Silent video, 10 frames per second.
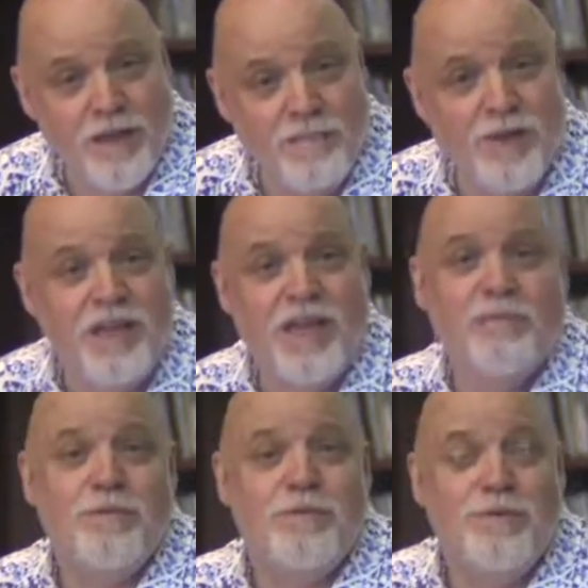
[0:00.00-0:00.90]
But
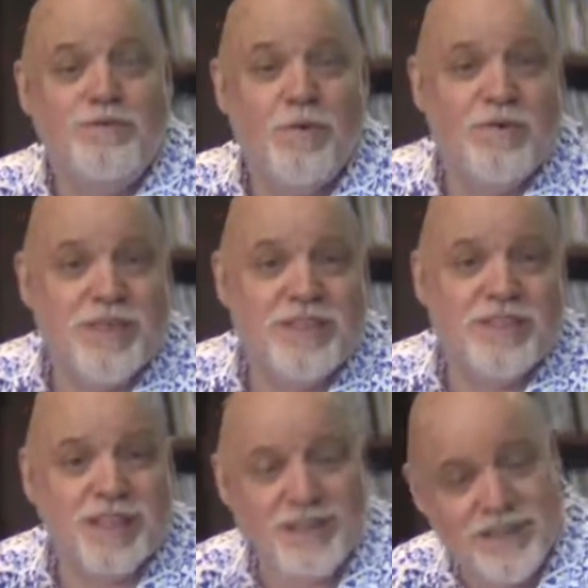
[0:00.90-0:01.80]
even before they
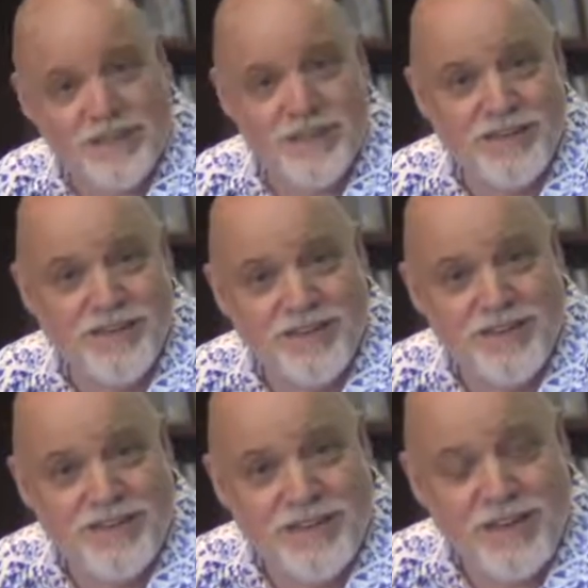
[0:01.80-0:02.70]
settled in,
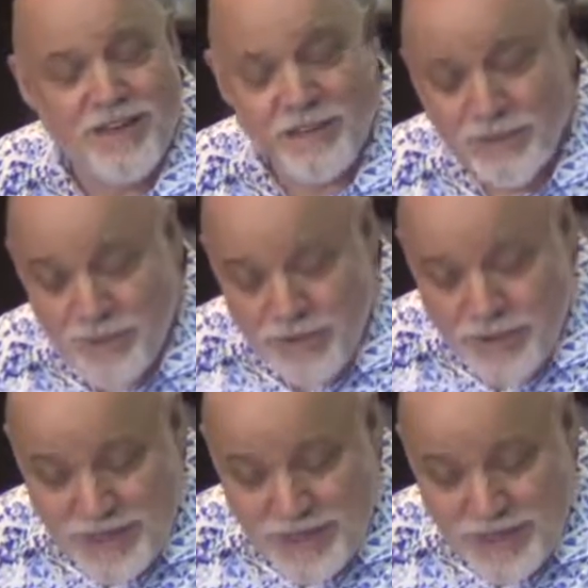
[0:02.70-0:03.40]
as soon